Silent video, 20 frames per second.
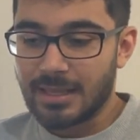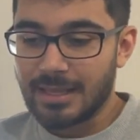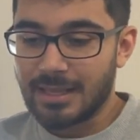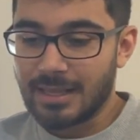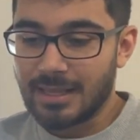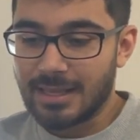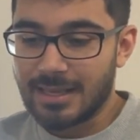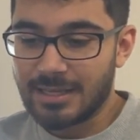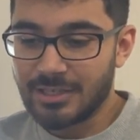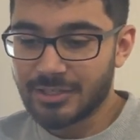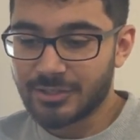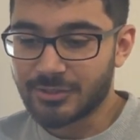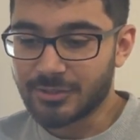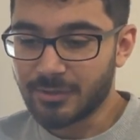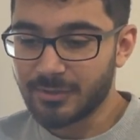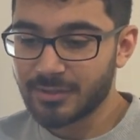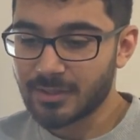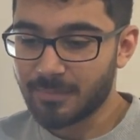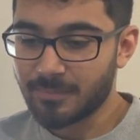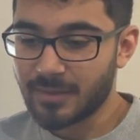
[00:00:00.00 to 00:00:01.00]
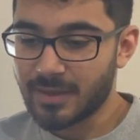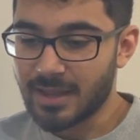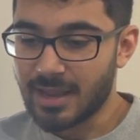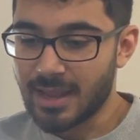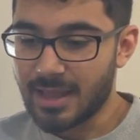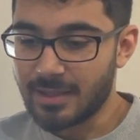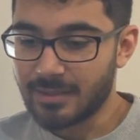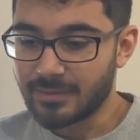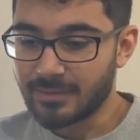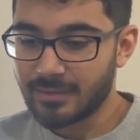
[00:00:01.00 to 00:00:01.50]
he just shows up there,
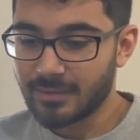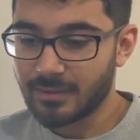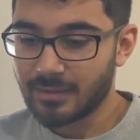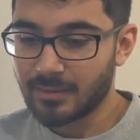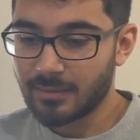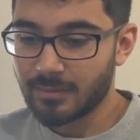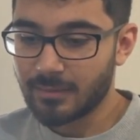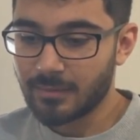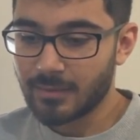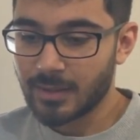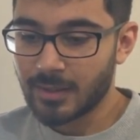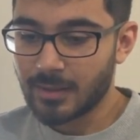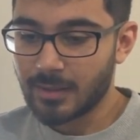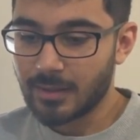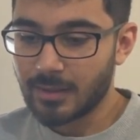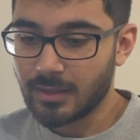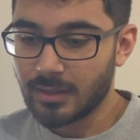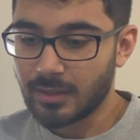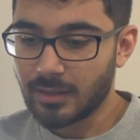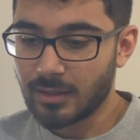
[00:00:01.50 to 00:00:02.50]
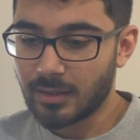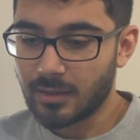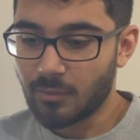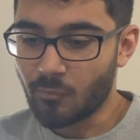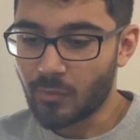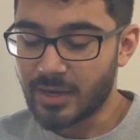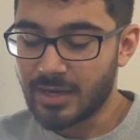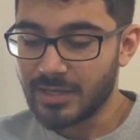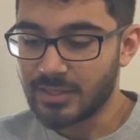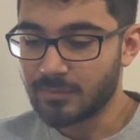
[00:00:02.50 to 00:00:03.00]
and
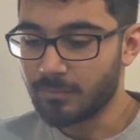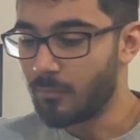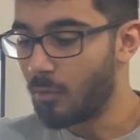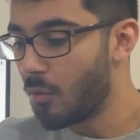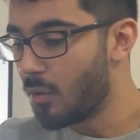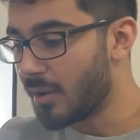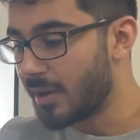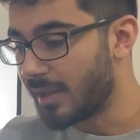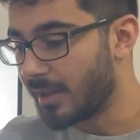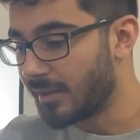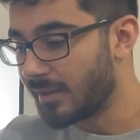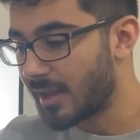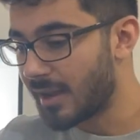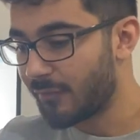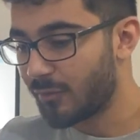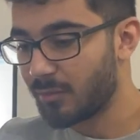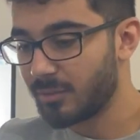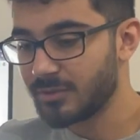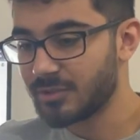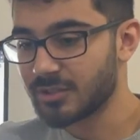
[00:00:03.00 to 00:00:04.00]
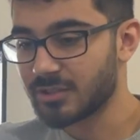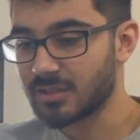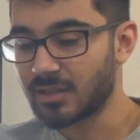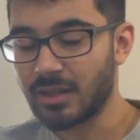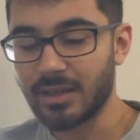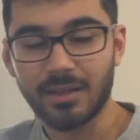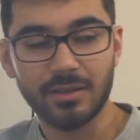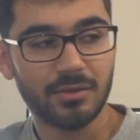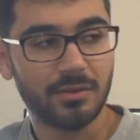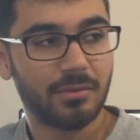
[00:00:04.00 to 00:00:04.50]
when he's mourning, everyone's just
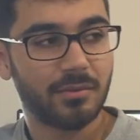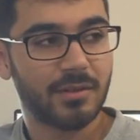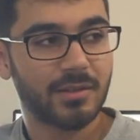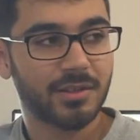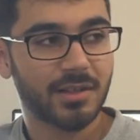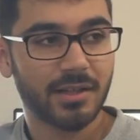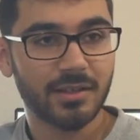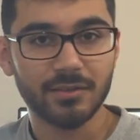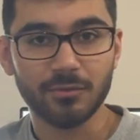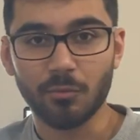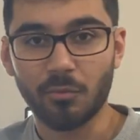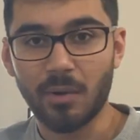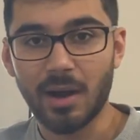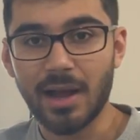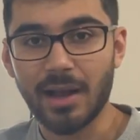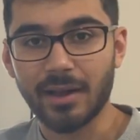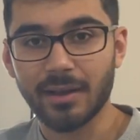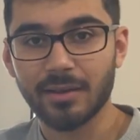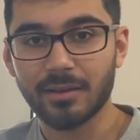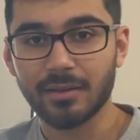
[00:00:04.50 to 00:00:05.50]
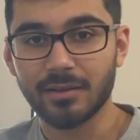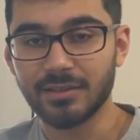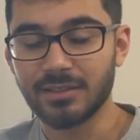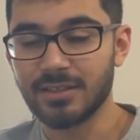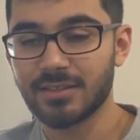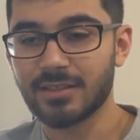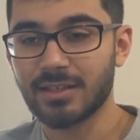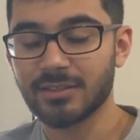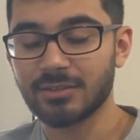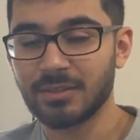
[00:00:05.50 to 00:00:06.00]
like, dude, this guy's whack. Because
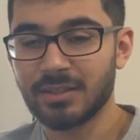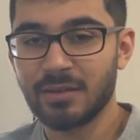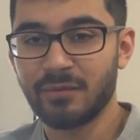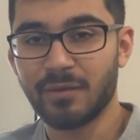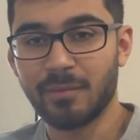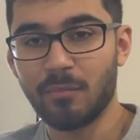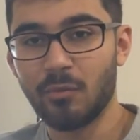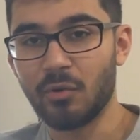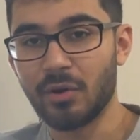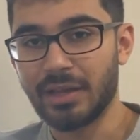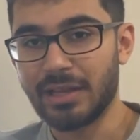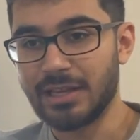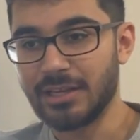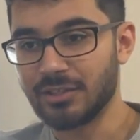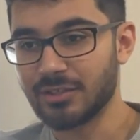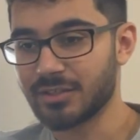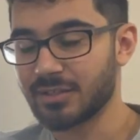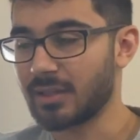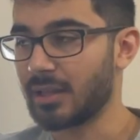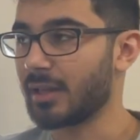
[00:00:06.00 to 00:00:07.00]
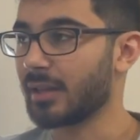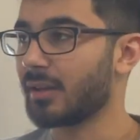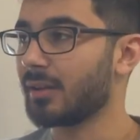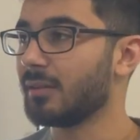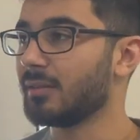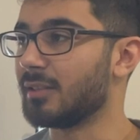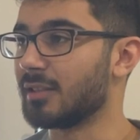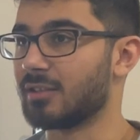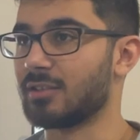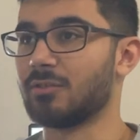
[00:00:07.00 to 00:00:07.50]
this guy's not even mourning. He's just like
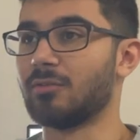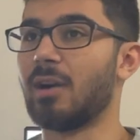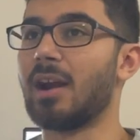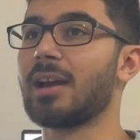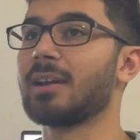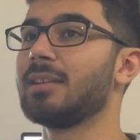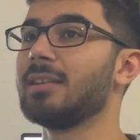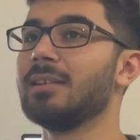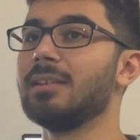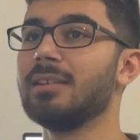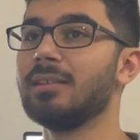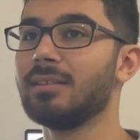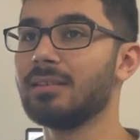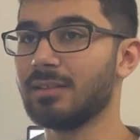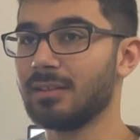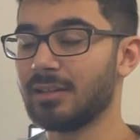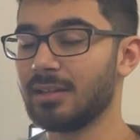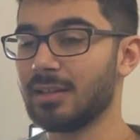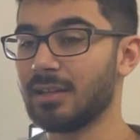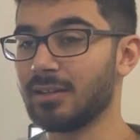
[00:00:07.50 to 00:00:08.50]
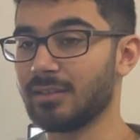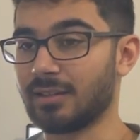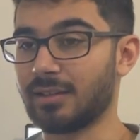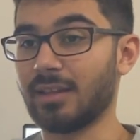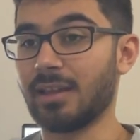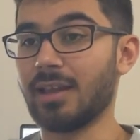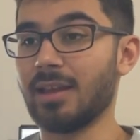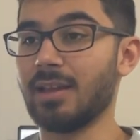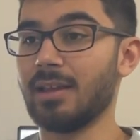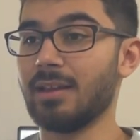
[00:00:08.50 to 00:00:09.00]
distracted. He doesn't
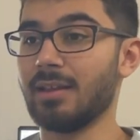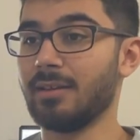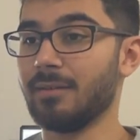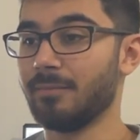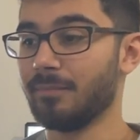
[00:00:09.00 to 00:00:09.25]
care.